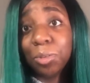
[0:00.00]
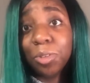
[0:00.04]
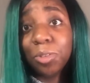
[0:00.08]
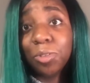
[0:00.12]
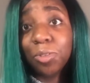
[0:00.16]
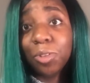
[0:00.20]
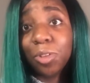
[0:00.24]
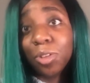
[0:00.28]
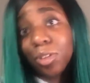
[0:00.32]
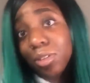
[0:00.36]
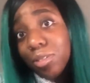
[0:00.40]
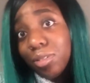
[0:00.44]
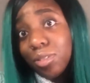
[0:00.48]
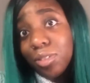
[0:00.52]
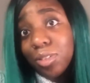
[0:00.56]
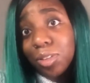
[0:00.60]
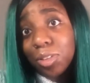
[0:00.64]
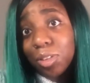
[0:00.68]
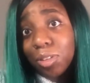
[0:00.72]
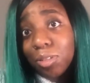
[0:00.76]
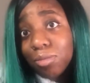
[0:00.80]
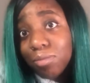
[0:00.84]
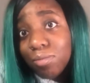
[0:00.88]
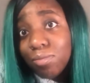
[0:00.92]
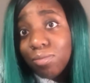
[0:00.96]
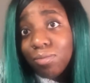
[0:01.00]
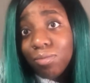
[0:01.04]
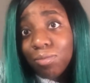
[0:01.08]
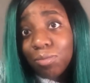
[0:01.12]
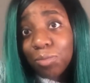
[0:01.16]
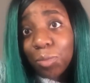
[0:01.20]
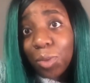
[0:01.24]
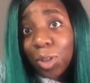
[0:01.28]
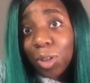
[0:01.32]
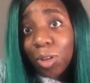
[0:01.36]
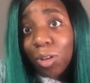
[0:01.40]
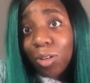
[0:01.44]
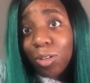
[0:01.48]
for, so
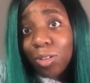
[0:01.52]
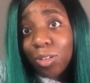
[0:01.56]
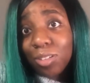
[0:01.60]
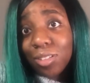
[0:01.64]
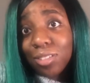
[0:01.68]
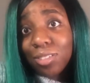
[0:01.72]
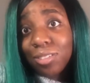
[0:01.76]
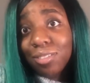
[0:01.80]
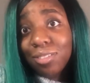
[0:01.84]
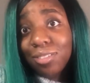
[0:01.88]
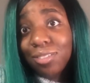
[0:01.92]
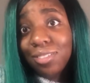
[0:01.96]
why not look?